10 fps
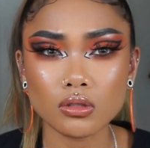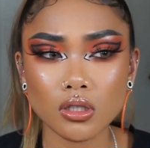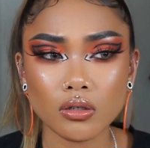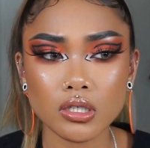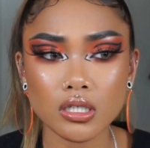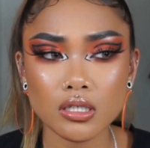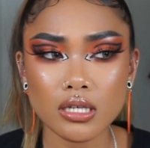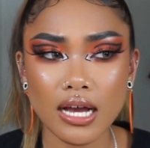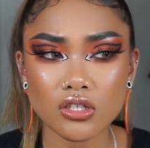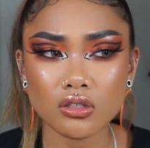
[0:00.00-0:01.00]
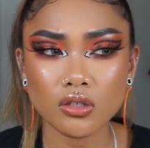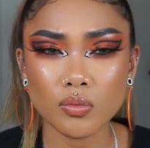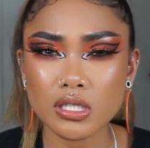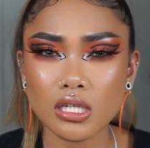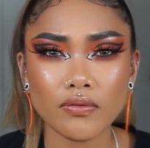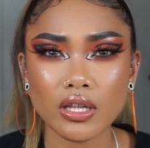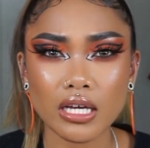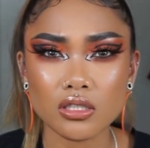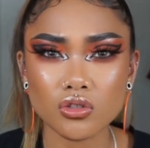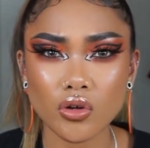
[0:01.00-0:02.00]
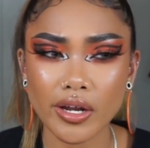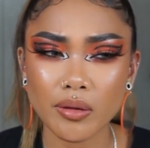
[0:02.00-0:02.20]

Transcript: so he actually wasn't even like trying